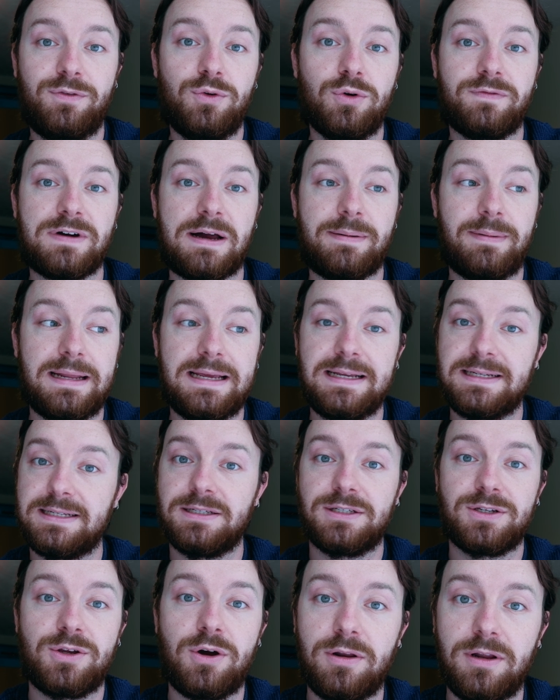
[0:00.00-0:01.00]
if your family is
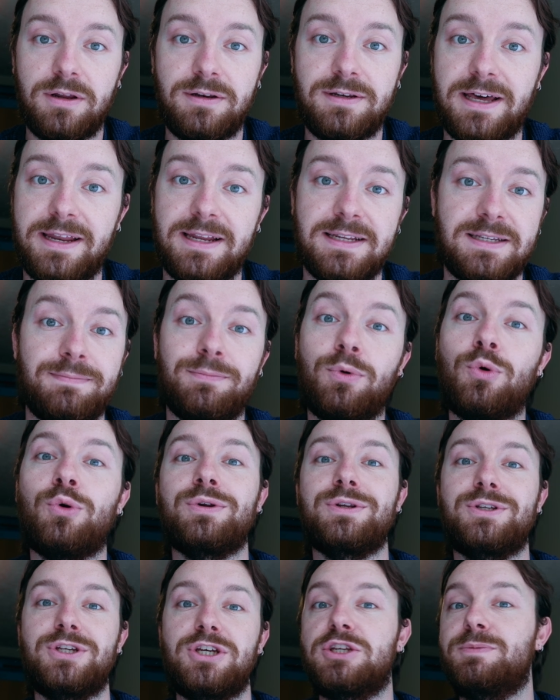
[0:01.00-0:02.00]
in Scotland and it's
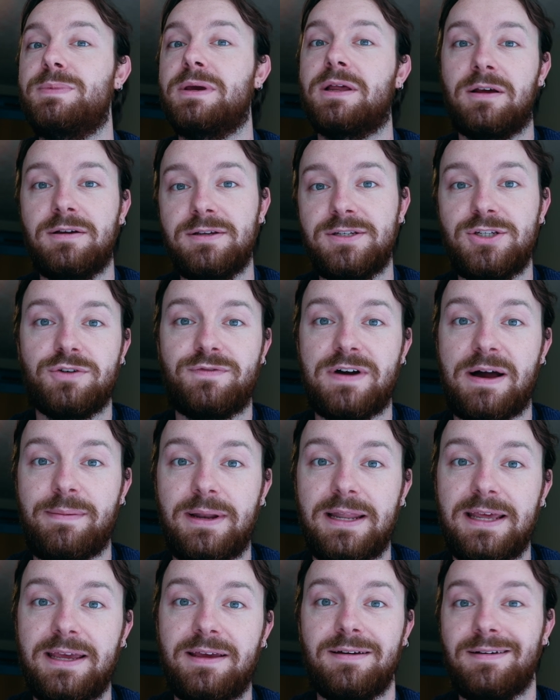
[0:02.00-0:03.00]
important to you to be close to your
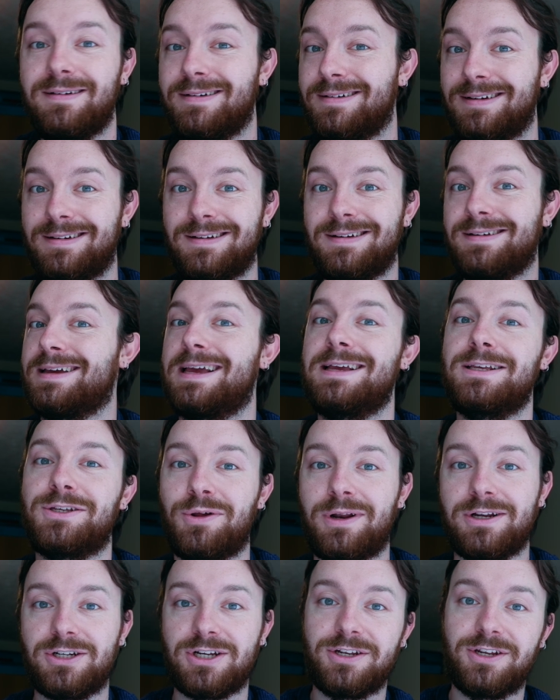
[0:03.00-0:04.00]
family, King's
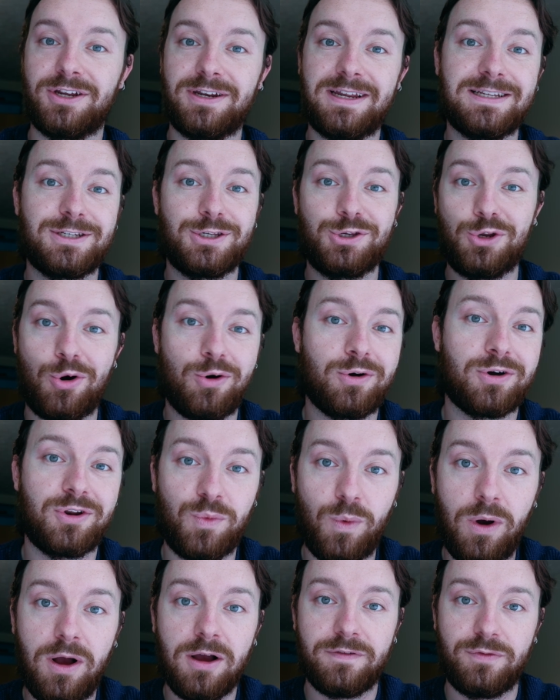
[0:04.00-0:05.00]
College London is not going
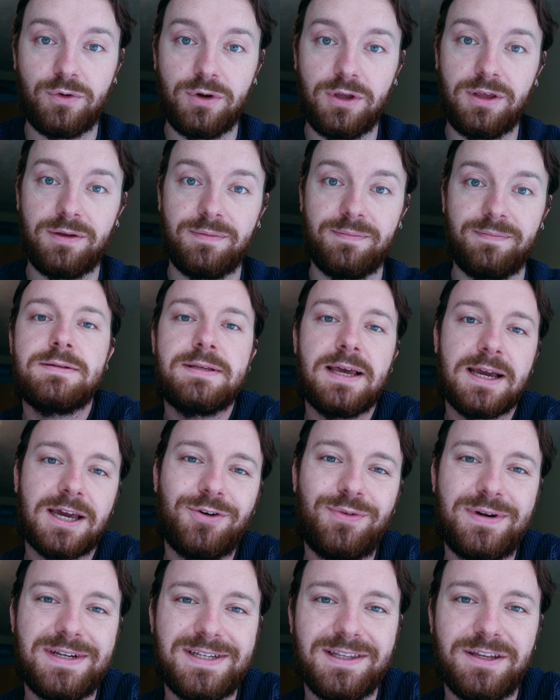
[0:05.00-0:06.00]
to work for you. The
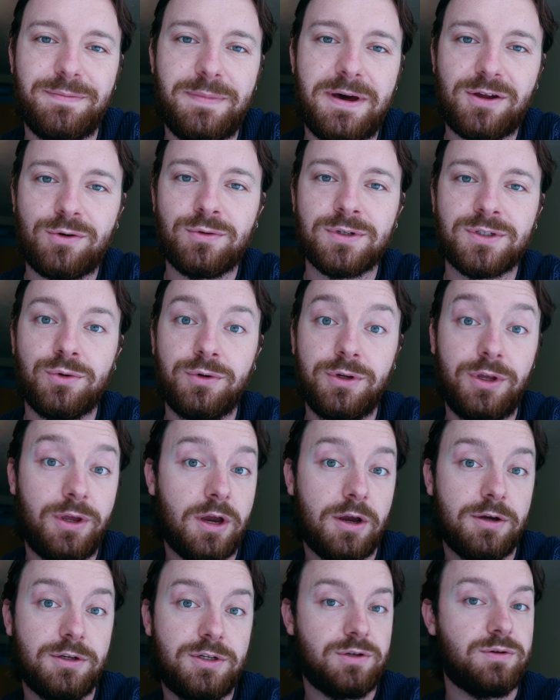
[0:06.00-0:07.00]
second reason the medical school you
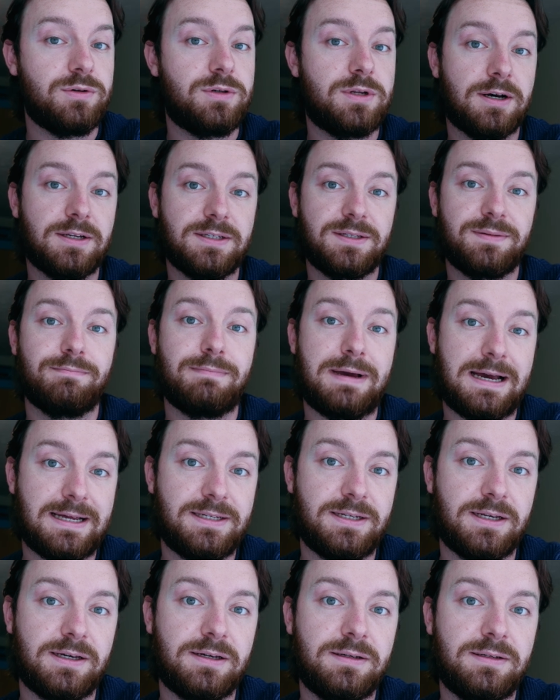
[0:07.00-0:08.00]
go to does
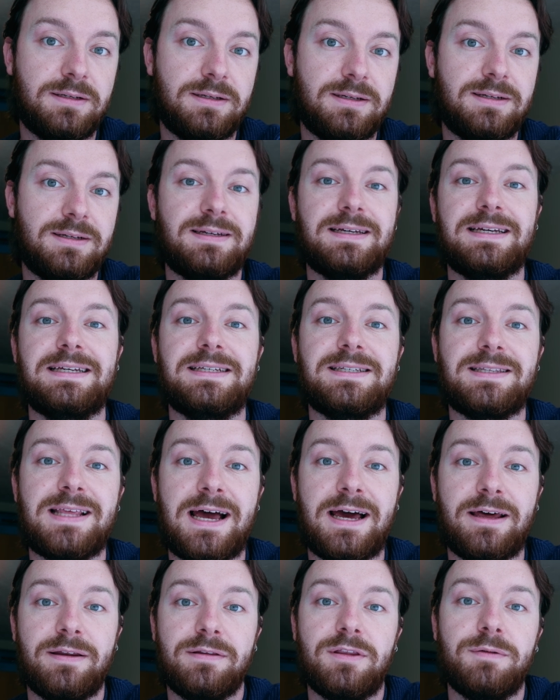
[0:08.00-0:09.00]
matter is
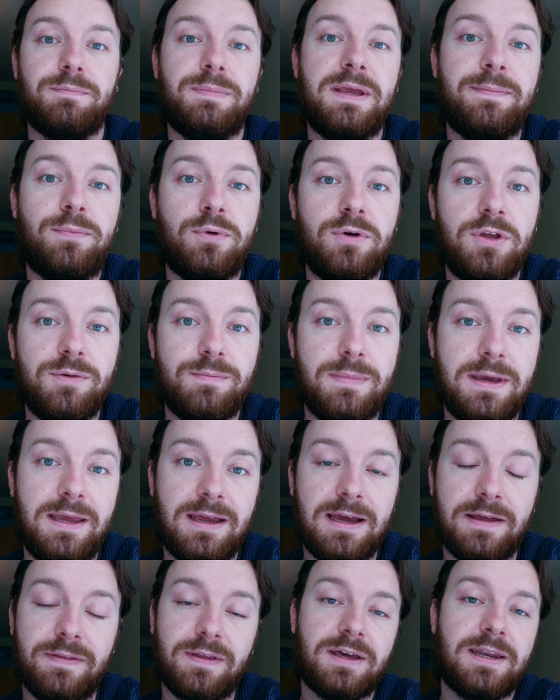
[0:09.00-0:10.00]
that the people you
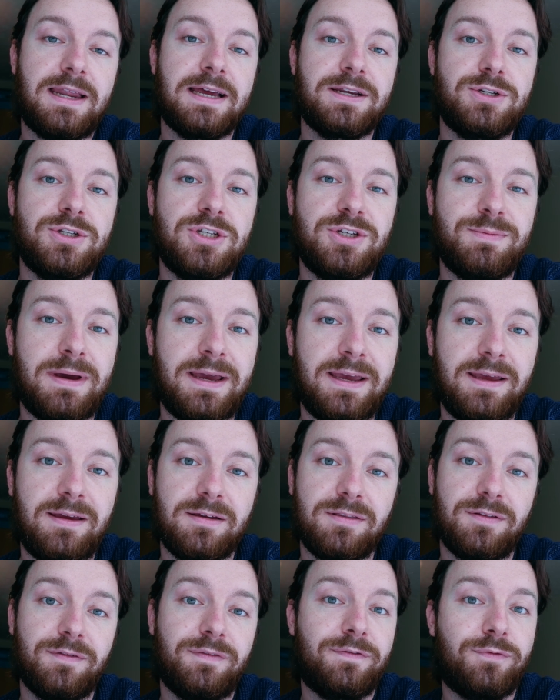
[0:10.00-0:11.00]
meet and the connections you
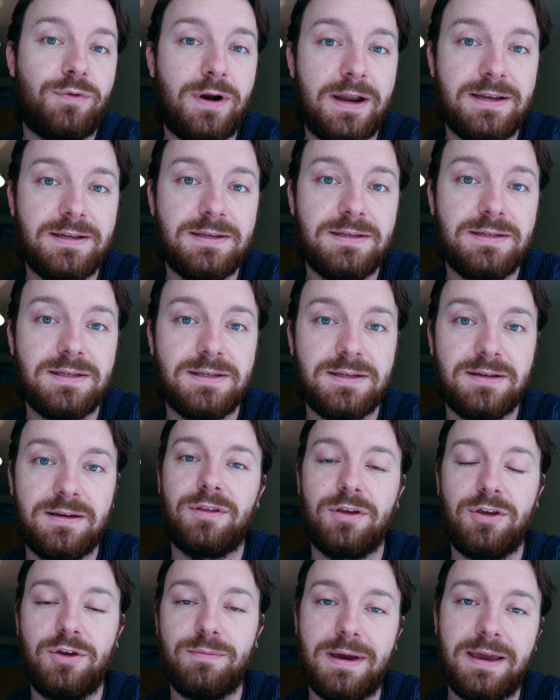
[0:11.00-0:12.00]
make and the friends
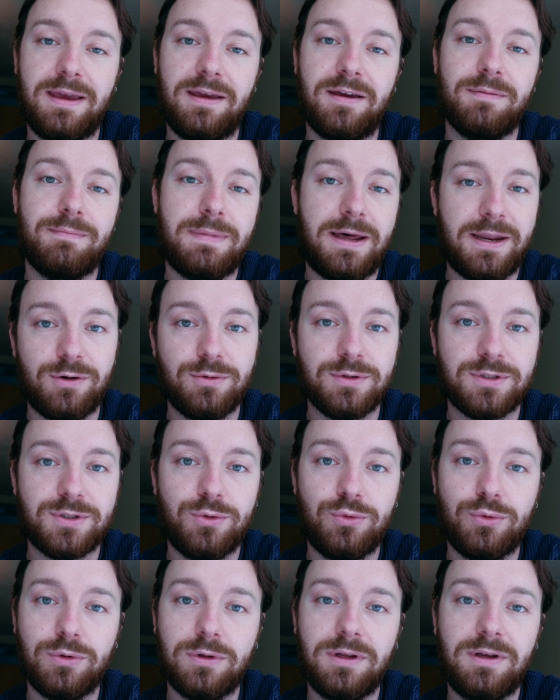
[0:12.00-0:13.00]
that you make at medical
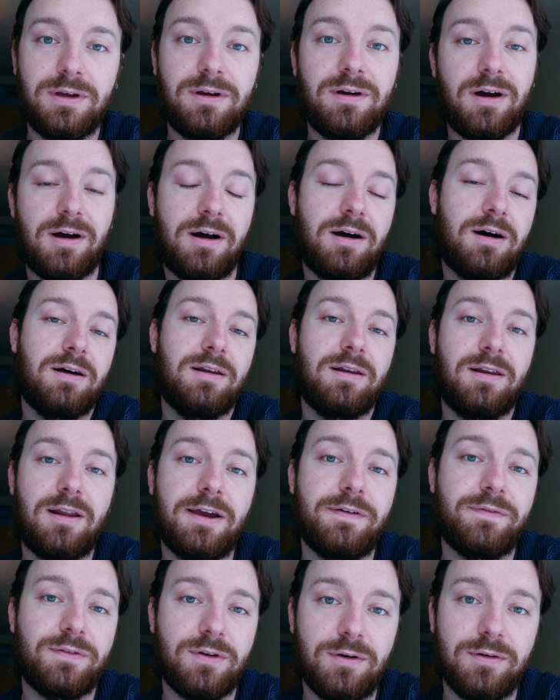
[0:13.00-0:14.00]
school are
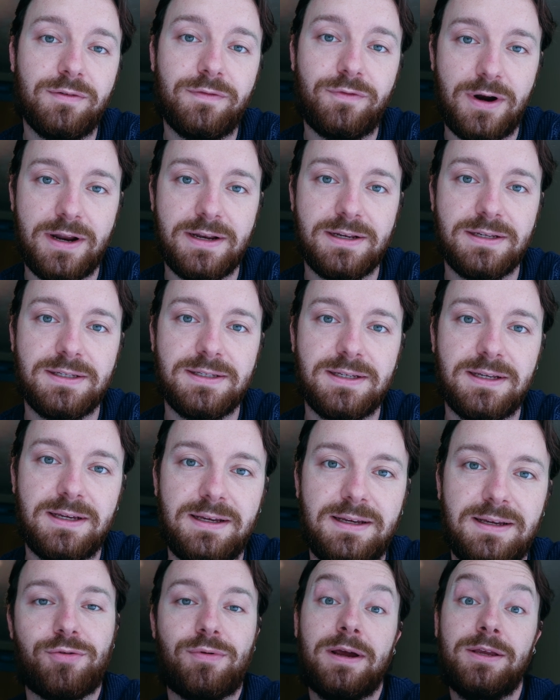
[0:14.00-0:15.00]
lifelong friends.
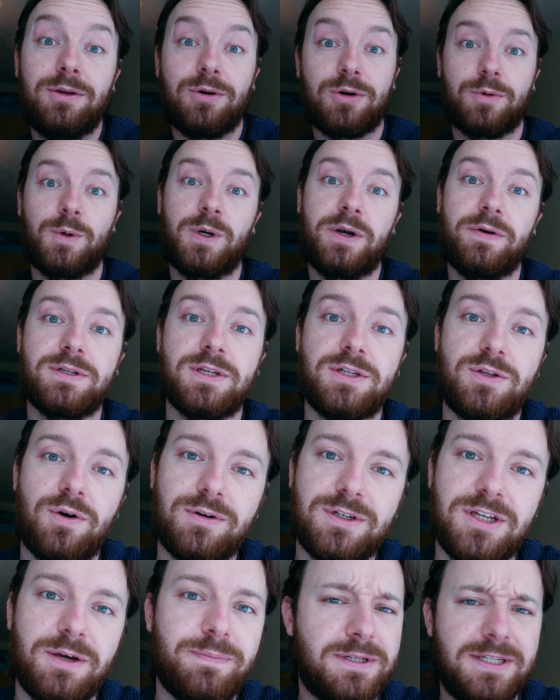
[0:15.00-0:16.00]
Throughout your career as a
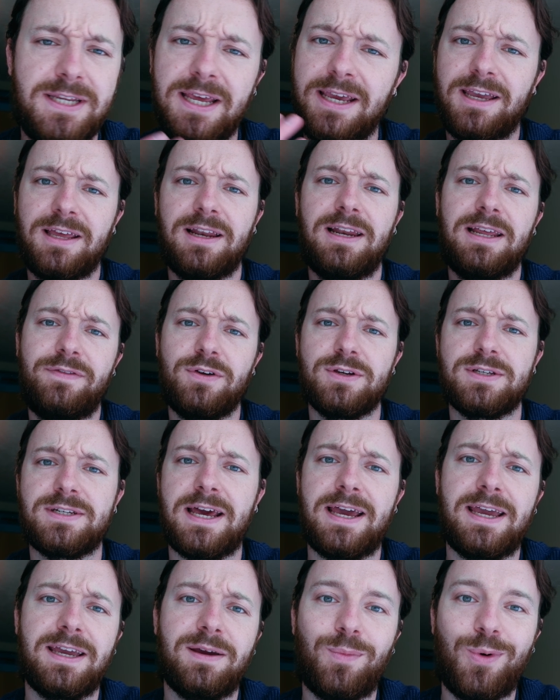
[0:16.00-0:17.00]
doctor, particularly if you're
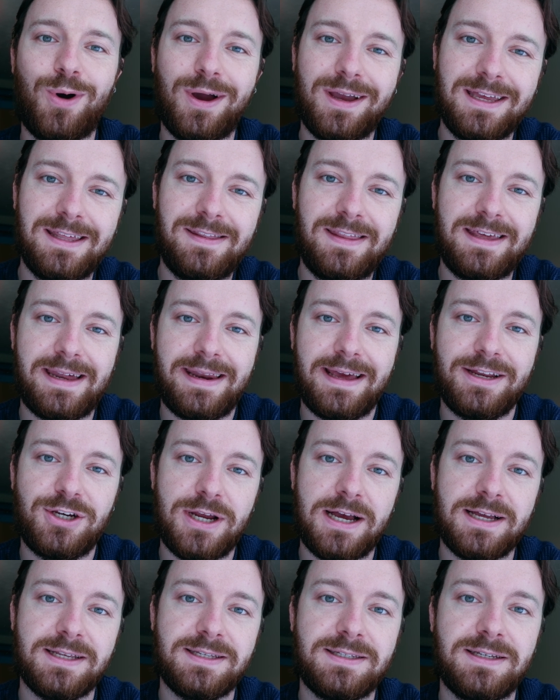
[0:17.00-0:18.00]
staying and working in the
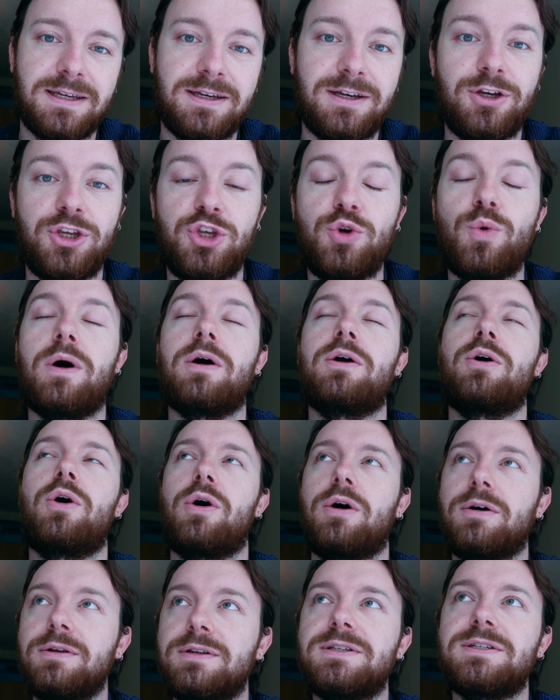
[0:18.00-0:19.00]
NHS, you are
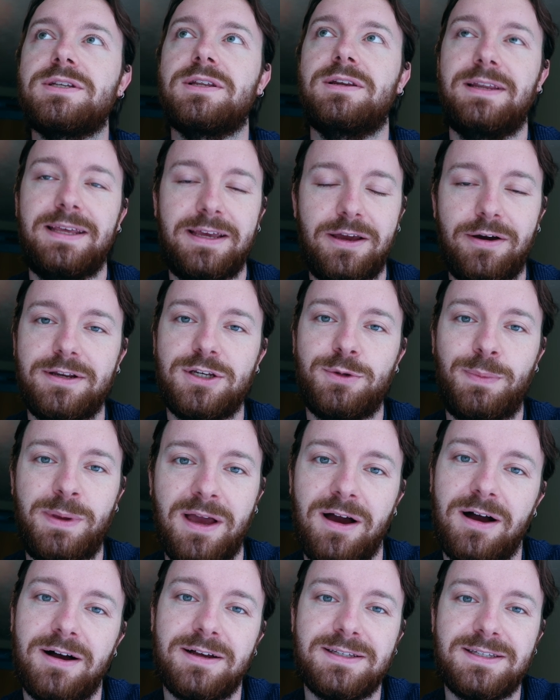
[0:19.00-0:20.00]
constantly going to be
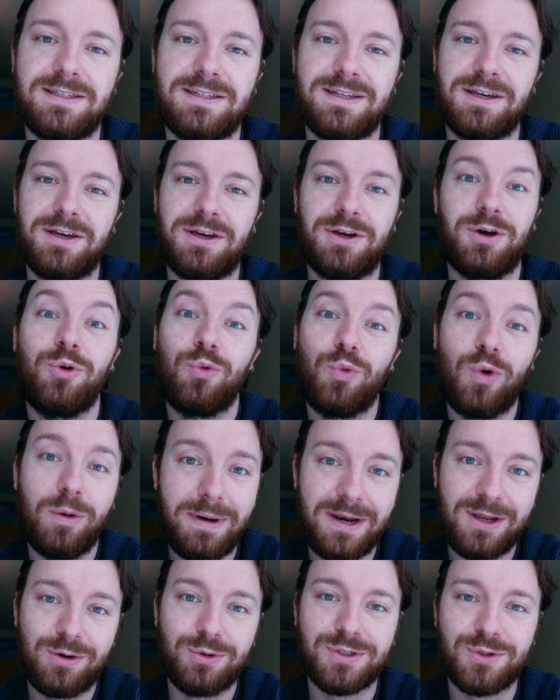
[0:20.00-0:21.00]
asked, what
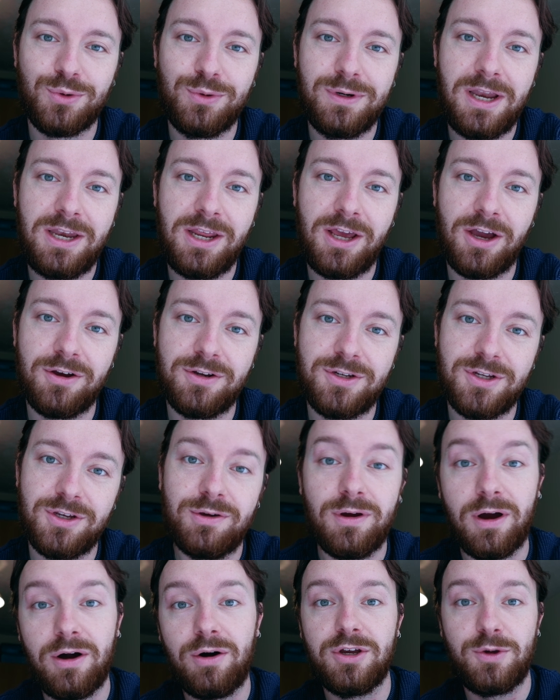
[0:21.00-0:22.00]
medical school did you go
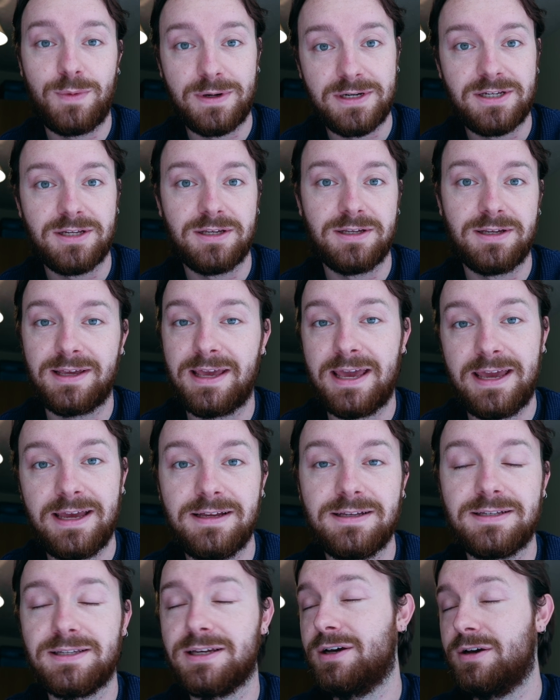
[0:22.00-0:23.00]
to? Oh, you went to
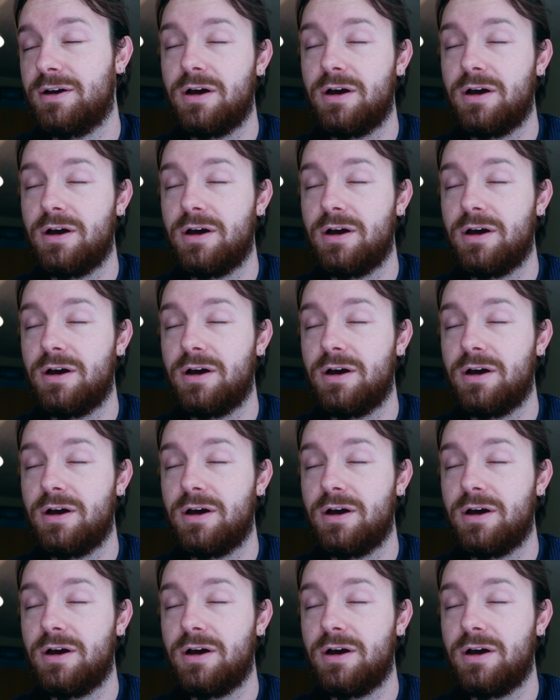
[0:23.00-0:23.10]
King's.